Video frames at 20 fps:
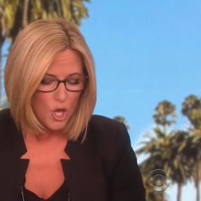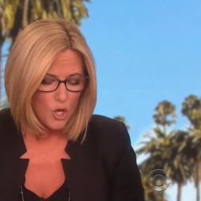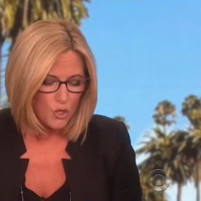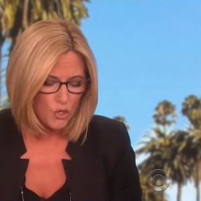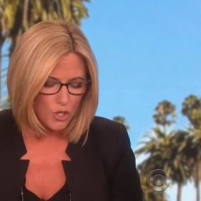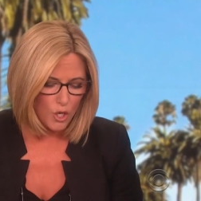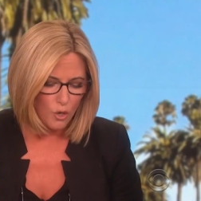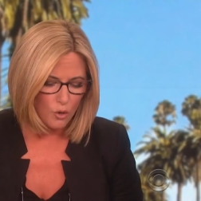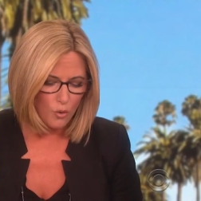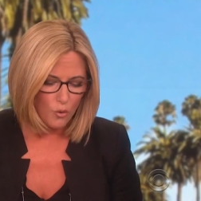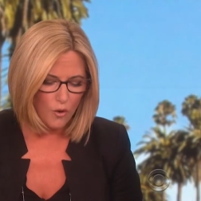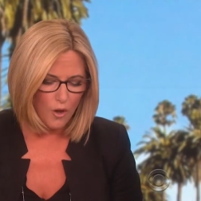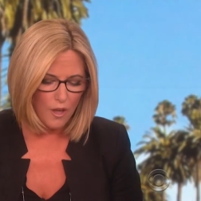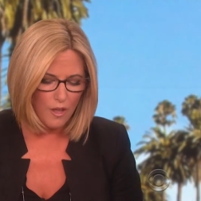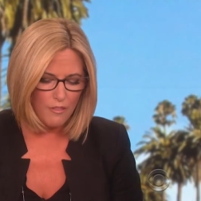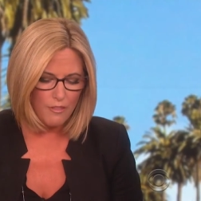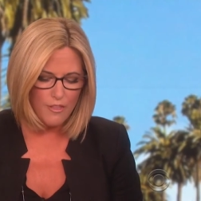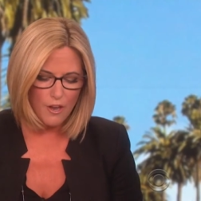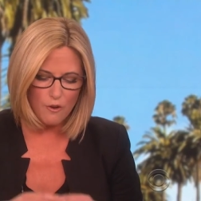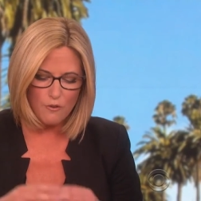So
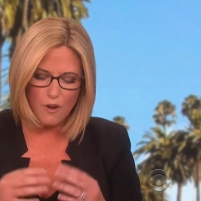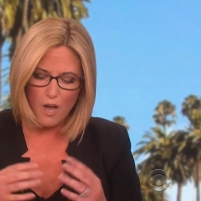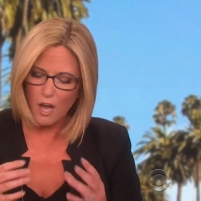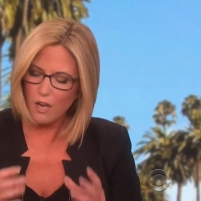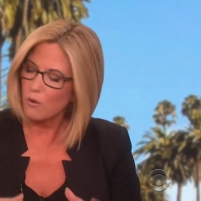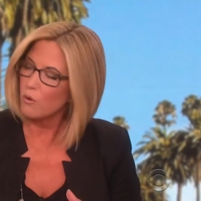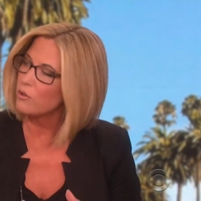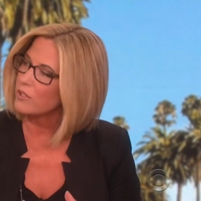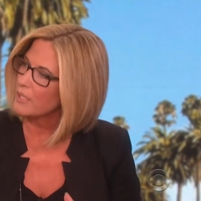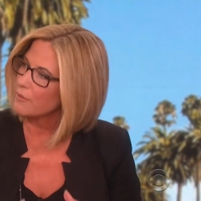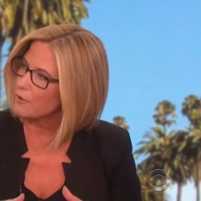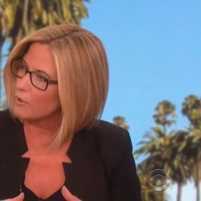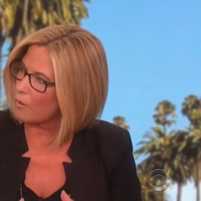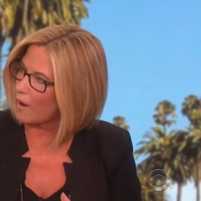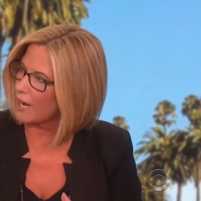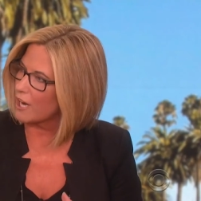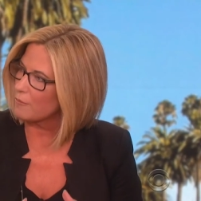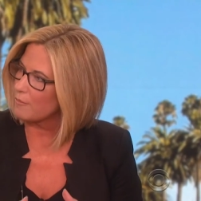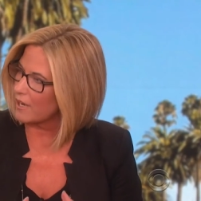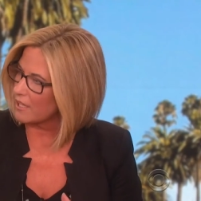they're not only
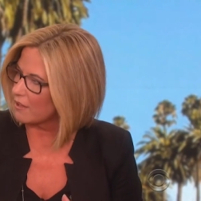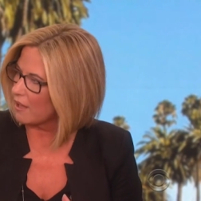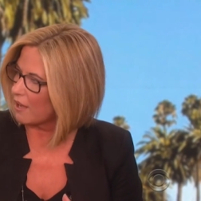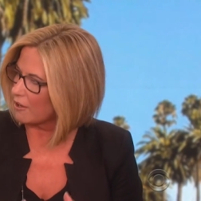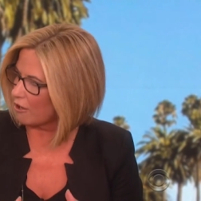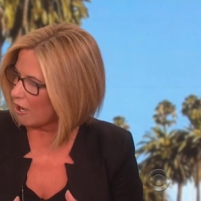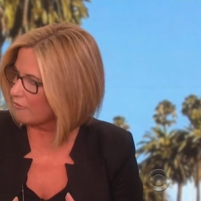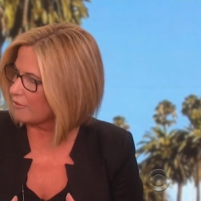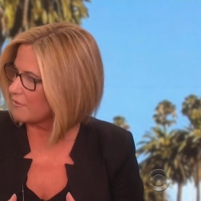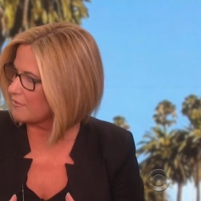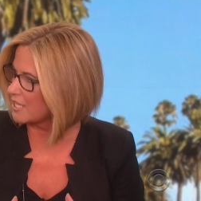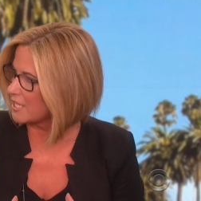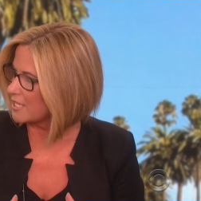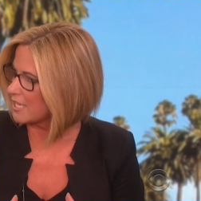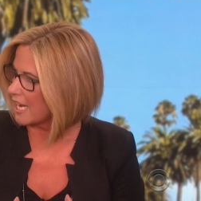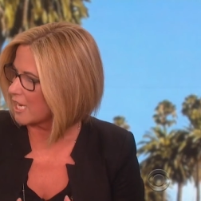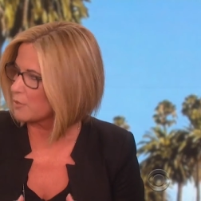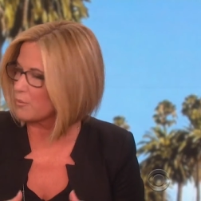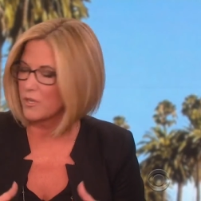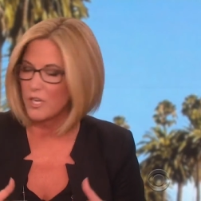required by law in all 50
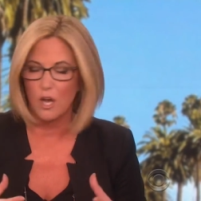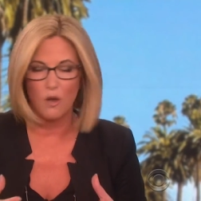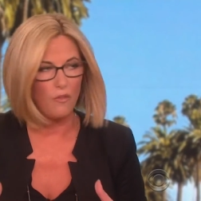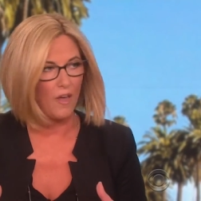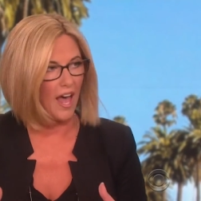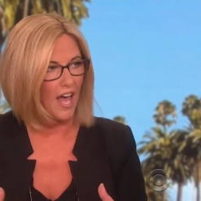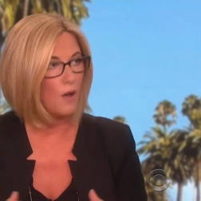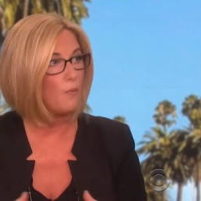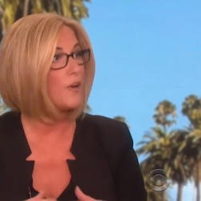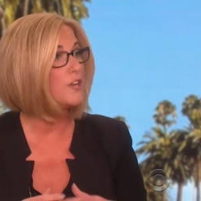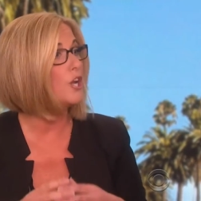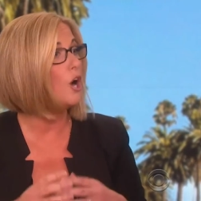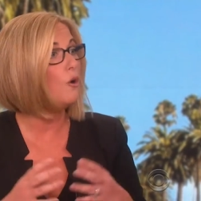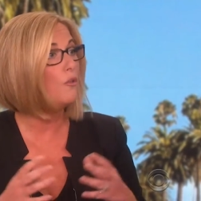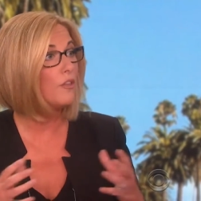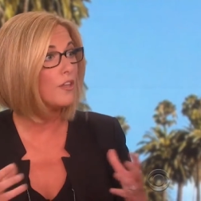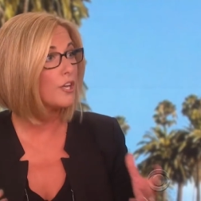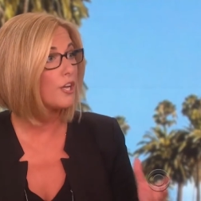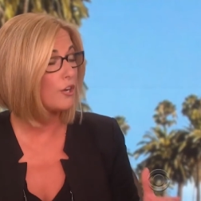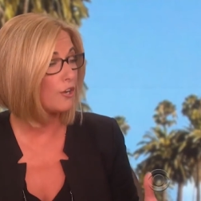states, we know that, and we know
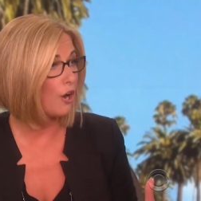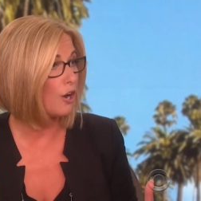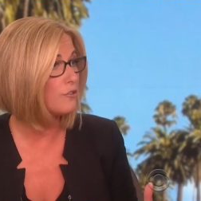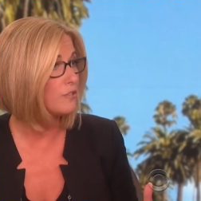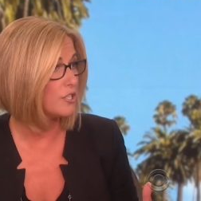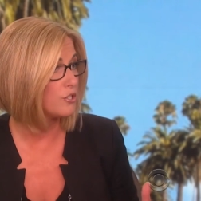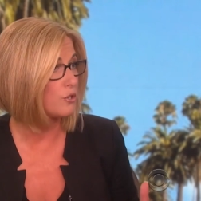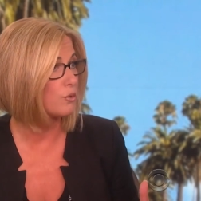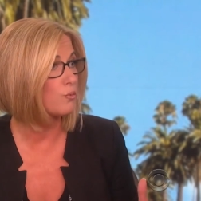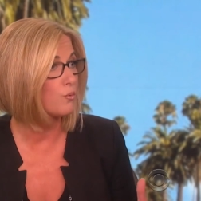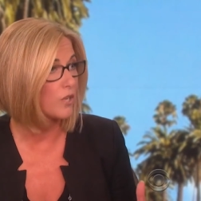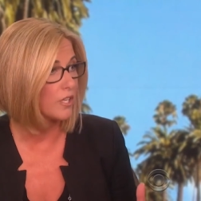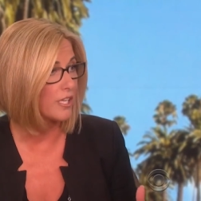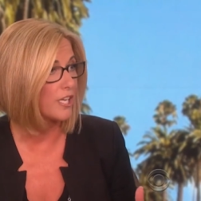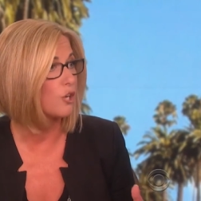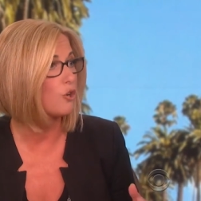that car seats are really